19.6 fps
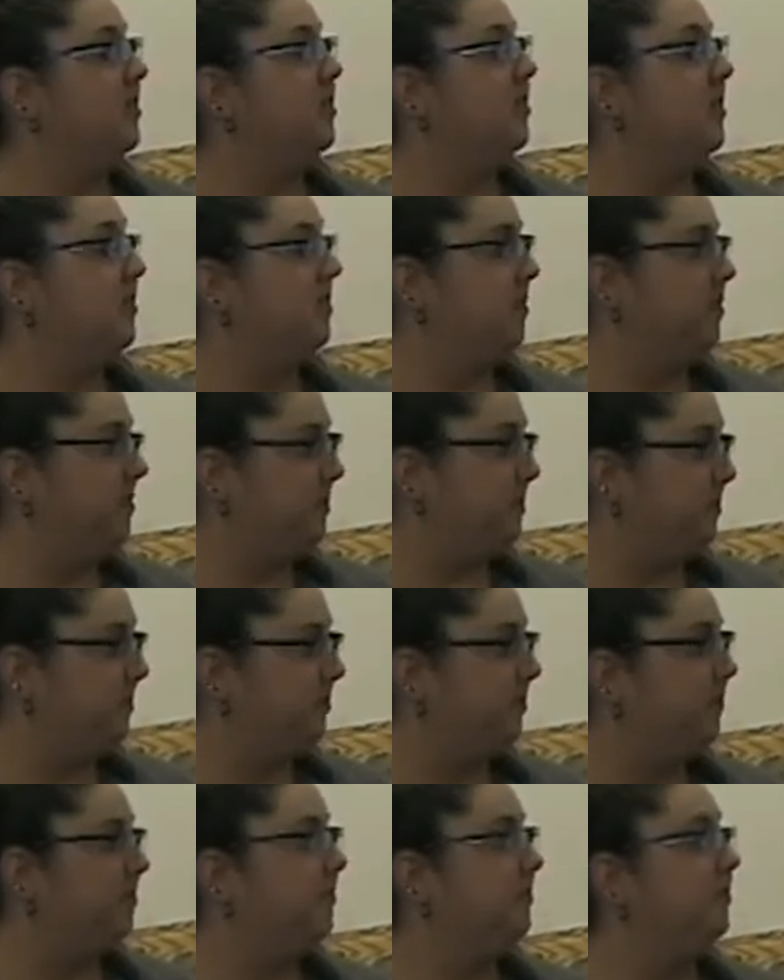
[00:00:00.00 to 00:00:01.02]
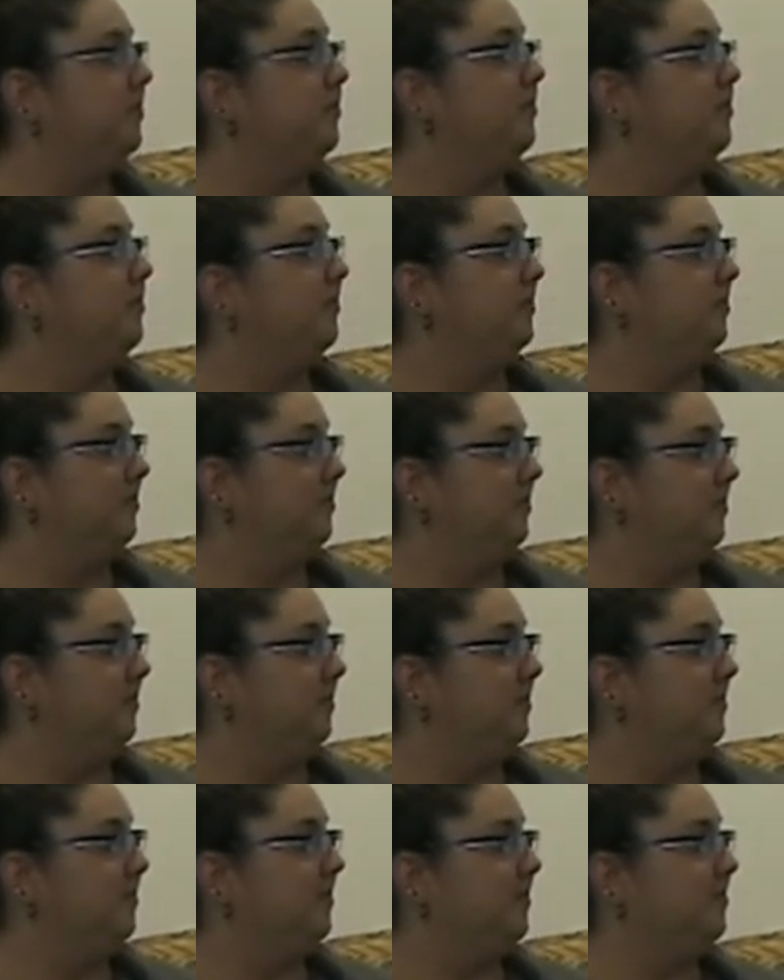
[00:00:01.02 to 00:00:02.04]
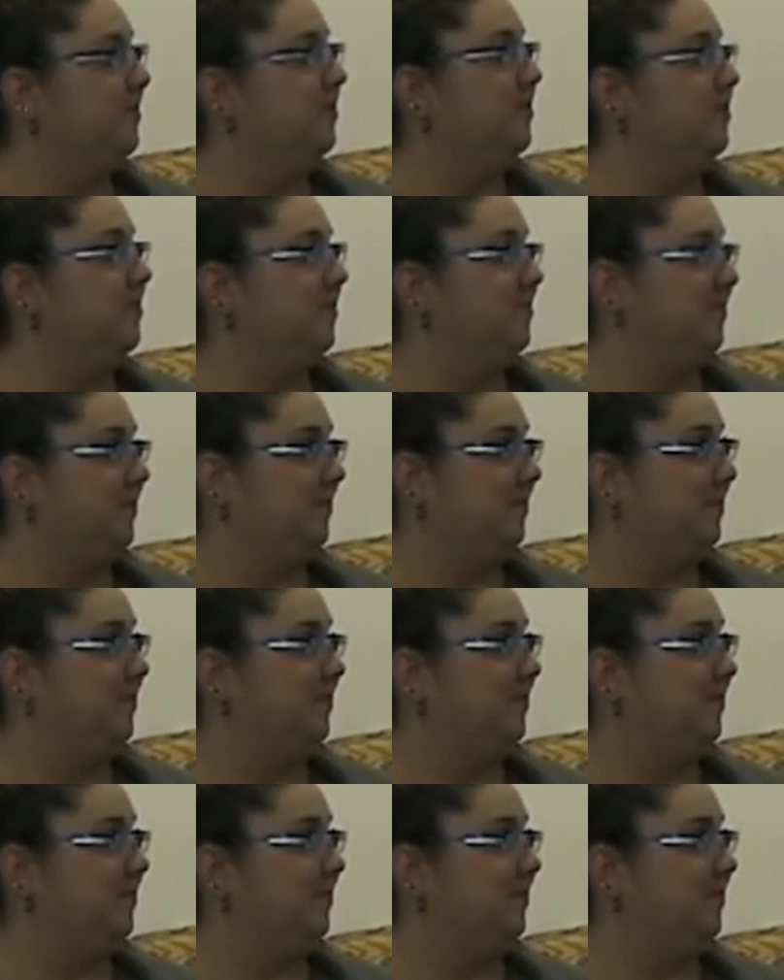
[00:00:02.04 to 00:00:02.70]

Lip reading: (silent)